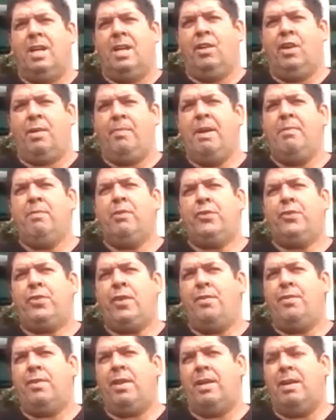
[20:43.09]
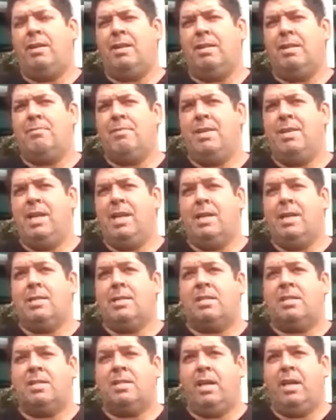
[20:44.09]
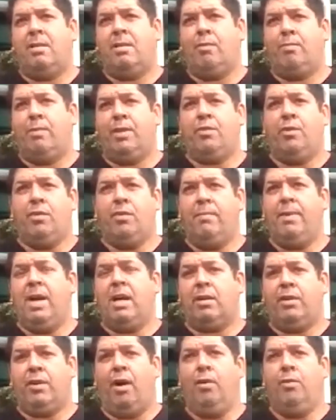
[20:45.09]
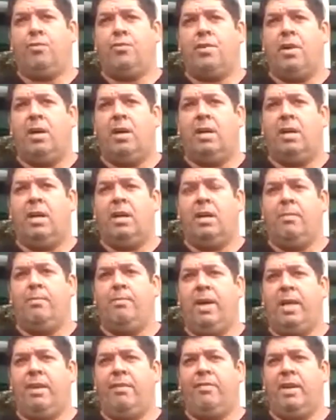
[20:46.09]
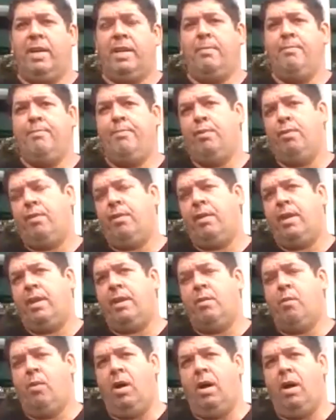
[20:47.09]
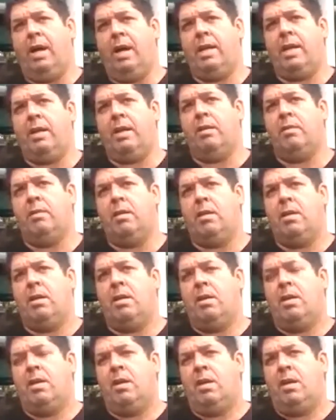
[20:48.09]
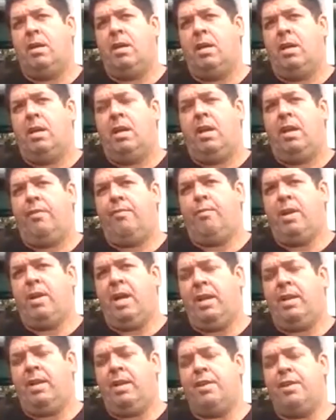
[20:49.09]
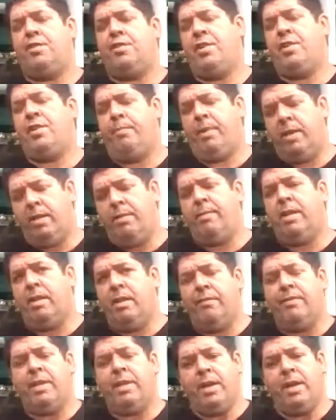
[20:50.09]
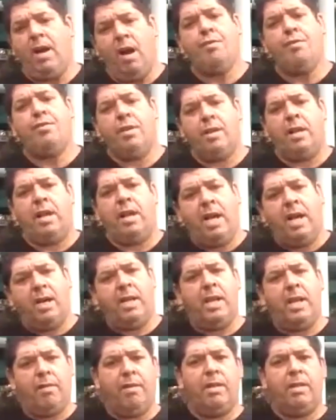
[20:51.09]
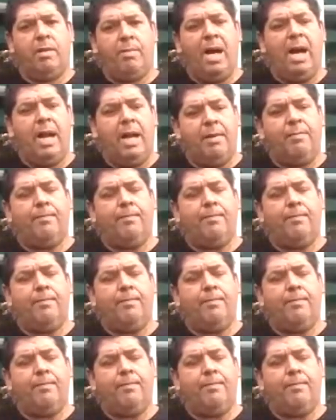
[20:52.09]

A lot of people don't really understand when we talk about culture, but if I can put it in a way, if we had a ship in the middle of the ocean out here in the bay,